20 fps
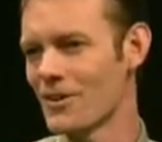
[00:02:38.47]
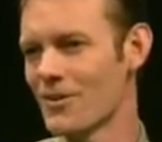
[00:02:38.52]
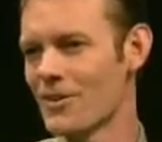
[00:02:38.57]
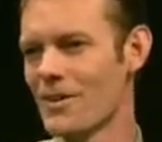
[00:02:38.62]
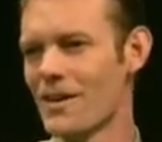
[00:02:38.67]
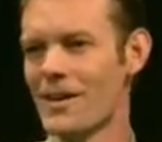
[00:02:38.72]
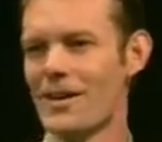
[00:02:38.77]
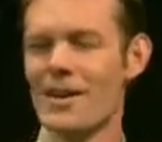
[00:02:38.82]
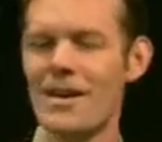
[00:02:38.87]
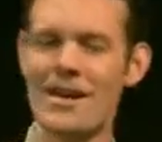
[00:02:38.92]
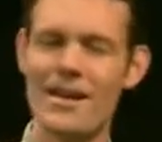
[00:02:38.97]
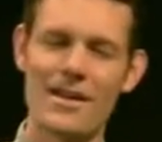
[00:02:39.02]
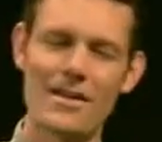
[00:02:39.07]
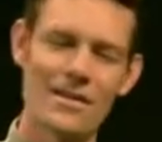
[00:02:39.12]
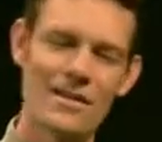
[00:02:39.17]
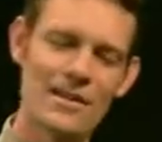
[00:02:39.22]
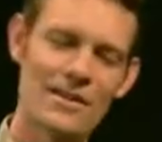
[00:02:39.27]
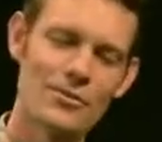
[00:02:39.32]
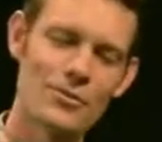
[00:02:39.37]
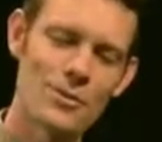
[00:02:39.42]
They
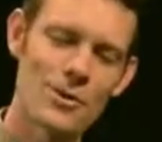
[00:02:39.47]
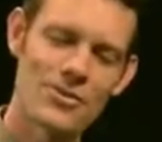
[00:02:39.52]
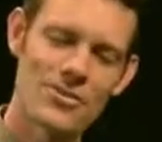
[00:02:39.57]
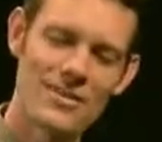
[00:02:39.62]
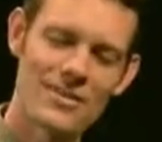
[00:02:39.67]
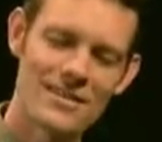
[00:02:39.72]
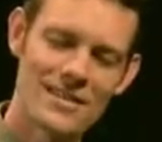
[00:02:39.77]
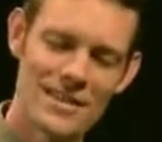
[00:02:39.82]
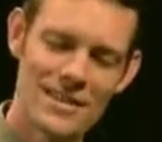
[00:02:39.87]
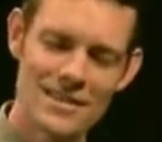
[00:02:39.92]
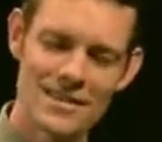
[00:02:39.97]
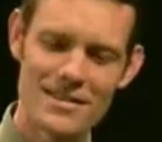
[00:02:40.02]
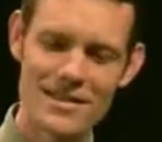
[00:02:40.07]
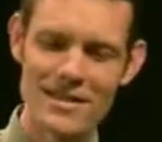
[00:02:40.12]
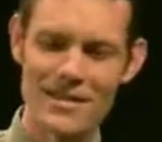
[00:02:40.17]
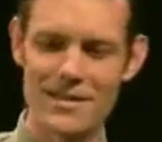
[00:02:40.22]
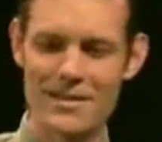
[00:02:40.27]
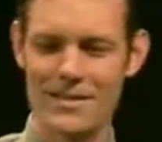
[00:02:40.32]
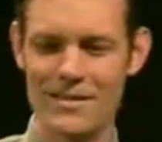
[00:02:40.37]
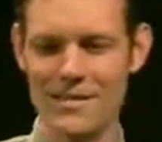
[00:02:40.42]
lived with the
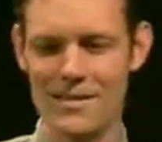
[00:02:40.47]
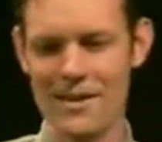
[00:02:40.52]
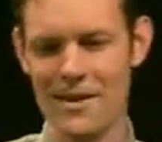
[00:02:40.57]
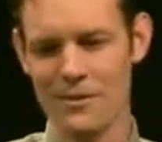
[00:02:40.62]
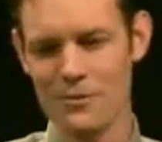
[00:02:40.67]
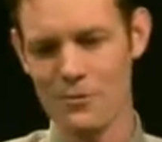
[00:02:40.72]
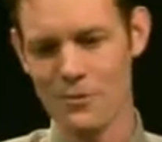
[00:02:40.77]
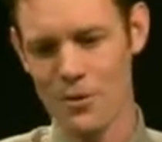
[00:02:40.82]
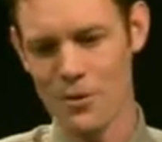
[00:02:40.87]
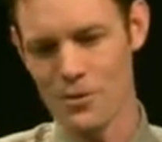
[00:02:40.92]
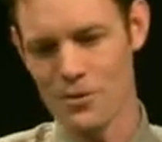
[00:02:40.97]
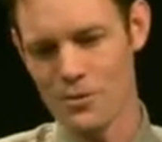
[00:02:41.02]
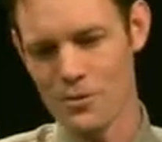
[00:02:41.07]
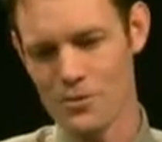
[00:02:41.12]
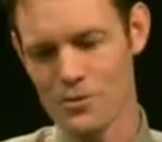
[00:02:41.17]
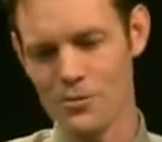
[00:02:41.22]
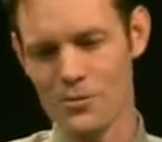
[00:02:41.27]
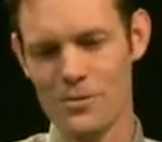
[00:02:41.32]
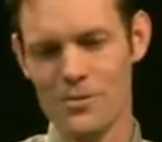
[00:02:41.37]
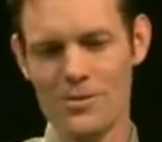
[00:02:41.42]
seasons. They
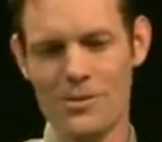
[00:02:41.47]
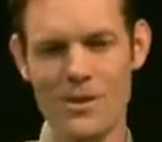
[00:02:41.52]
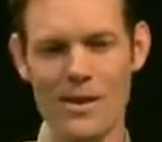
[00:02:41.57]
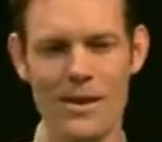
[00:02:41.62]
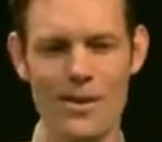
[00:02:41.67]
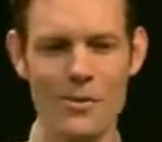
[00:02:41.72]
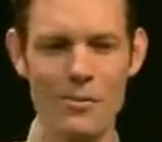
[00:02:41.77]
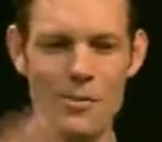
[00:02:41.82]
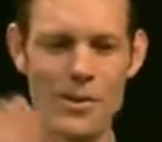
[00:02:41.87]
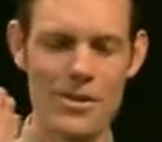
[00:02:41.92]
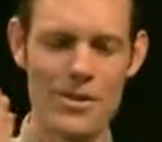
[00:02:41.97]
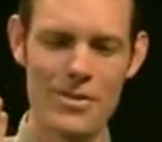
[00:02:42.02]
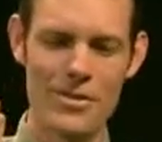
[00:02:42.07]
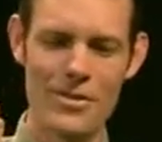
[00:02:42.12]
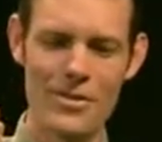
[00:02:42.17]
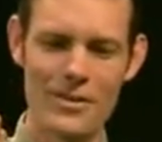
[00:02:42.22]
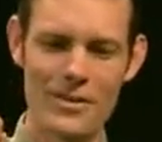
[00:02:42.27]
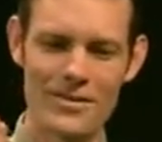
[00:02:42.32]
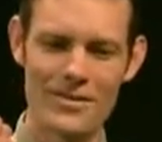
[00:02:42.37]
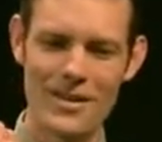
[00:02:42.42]
rose with
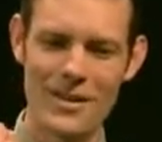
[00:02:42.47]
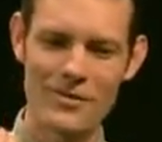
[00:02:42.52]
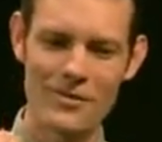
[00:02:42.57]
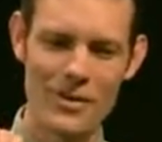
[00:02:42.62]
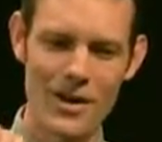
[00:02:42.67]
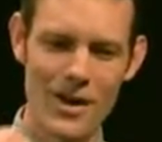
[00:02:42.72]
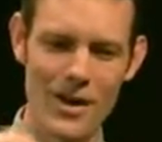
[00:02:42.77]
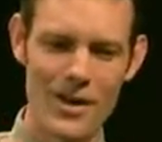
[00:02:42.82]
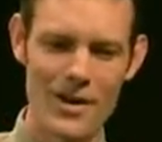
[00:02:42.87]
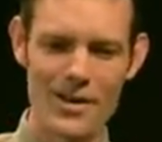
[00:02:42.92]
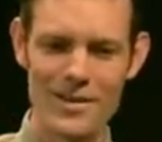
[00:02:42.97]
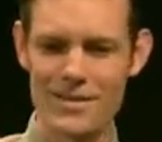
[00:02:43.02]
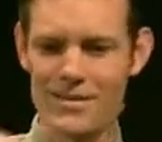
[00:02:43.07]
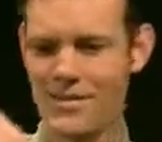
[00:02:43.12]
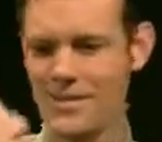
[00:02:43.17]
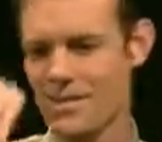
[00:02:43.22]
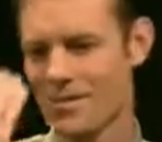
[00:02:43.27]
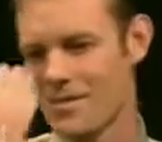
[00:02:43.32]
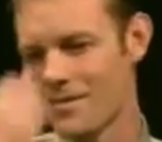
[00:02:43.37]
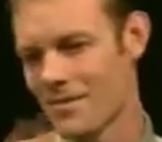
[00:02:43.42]
the
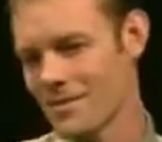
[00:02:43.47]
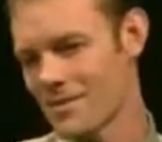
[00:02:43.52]
sunrise and